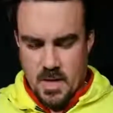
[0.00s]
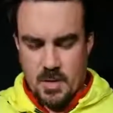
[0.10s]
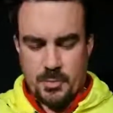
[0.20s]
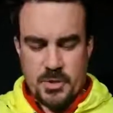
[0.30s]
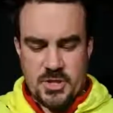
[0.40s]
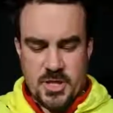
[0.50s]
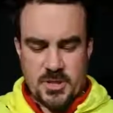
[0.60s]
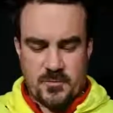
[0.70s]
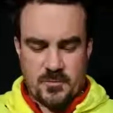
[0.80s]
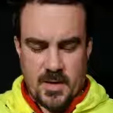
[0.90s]
Appreciate
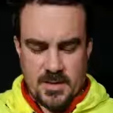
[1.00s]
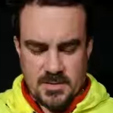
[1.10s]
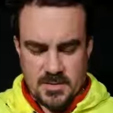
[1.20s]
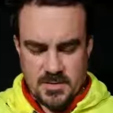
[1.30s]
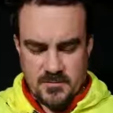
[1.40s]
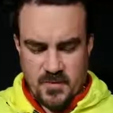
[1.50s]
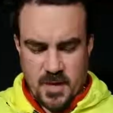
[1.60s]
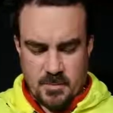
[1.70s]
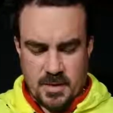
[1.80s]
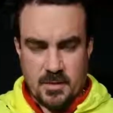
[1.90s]
your friends,
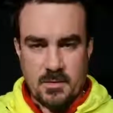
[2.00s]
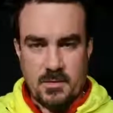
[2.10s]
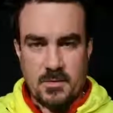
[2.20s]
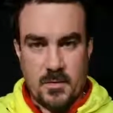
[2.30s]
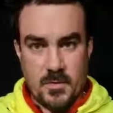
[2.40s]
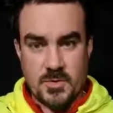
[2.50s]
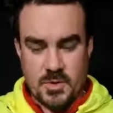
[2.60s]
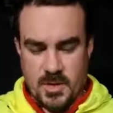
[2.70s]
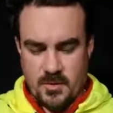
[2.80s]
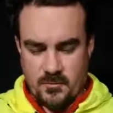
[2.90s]
family, and those
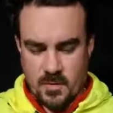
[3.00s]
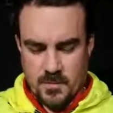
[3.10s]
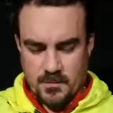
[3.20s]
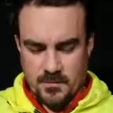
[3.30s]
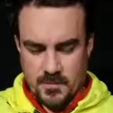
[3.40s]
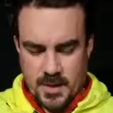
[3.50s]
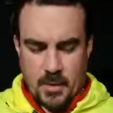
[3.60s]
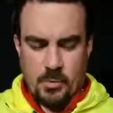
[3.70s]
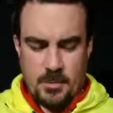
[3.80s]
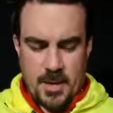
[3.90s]
you care for. It
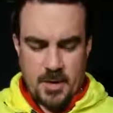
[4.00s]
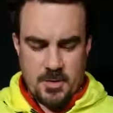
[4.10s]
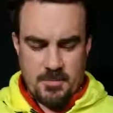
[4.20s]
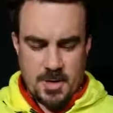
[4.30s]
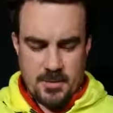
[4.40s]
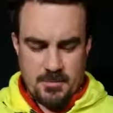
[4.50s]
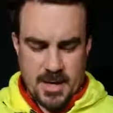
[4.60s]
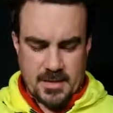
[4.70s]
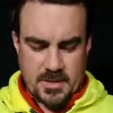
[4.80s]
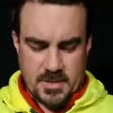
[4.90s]
will be paid
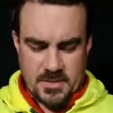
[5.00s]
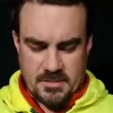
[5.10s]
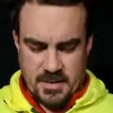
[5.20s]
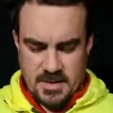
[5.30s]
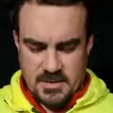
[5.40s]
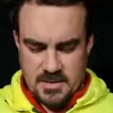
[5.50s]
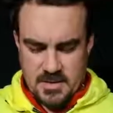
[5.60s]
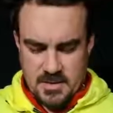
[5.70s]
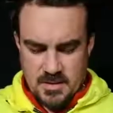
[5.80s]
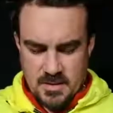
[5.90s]
back to you in spades.
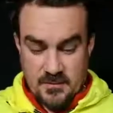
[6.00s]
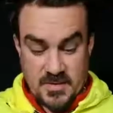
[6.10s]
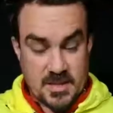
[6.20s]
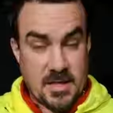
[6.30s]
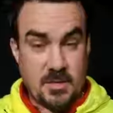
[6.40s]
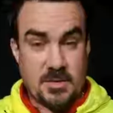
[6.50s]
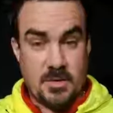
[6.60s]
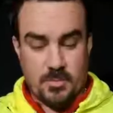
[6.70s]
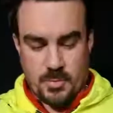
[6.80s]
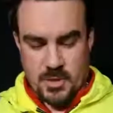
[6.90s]
If it's a kilt that
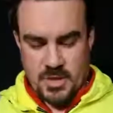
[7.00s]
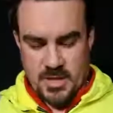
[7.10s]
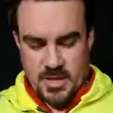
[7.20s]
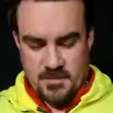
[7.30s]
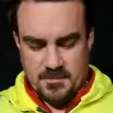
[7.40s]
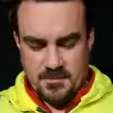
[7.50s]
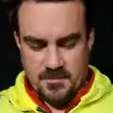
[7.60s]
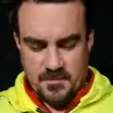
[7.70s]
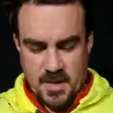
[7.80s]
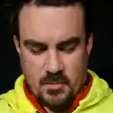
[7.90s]
you appreciate,
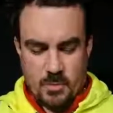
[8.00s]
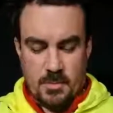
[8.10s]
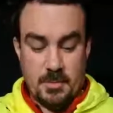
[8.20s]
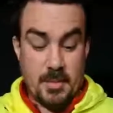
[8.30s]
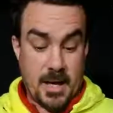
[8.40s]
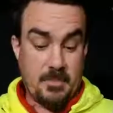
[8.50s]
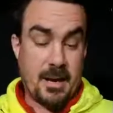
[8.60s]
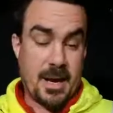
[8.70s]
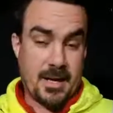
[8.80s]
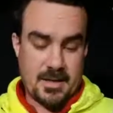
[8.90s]
it will be paid
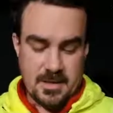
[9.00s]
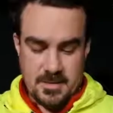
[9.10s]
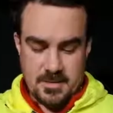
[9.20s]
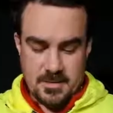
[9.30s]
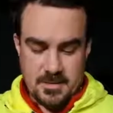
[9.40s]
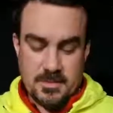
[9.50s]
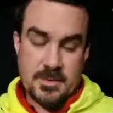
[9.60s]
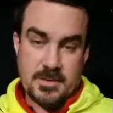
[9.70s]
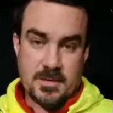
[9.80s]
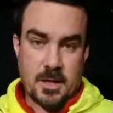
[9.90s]
back
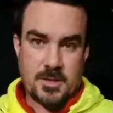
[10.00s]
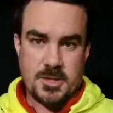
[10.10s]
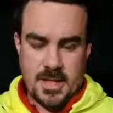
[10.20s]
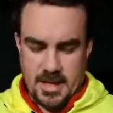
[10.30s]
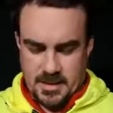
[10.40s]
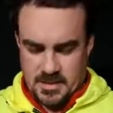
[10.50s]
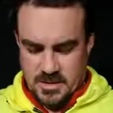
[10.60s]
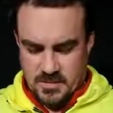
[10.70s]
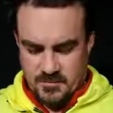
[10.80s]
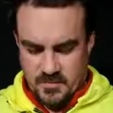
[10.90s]
in scotch and
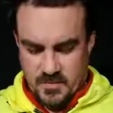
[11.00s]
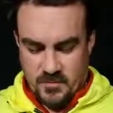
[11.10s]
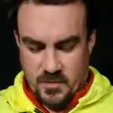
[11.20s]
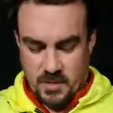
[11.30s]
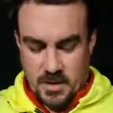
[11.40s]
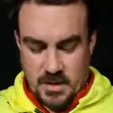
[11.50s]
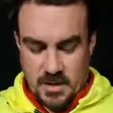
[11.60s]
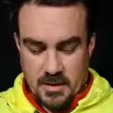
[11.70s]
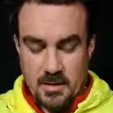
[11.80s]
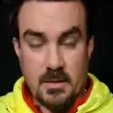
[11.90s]
haggis. And if you're
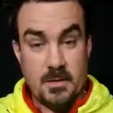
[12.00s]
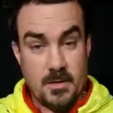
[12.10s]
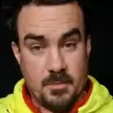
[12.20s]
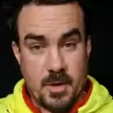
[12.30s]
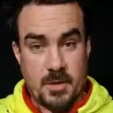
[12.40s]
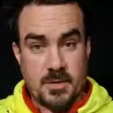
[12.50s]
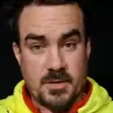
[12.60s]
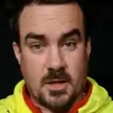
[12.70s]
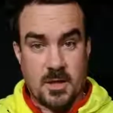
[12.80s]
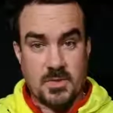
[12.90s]
lucky, the bottle of
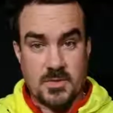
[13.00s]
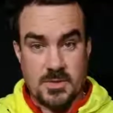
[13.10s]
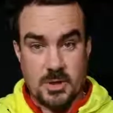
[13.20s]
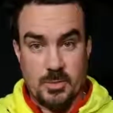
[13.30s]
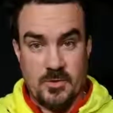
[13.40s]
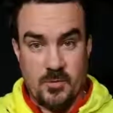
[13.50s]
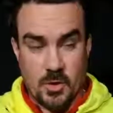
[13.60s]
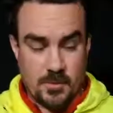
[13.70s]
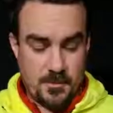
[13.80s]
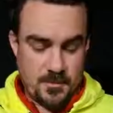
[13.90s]
scotch will still be full.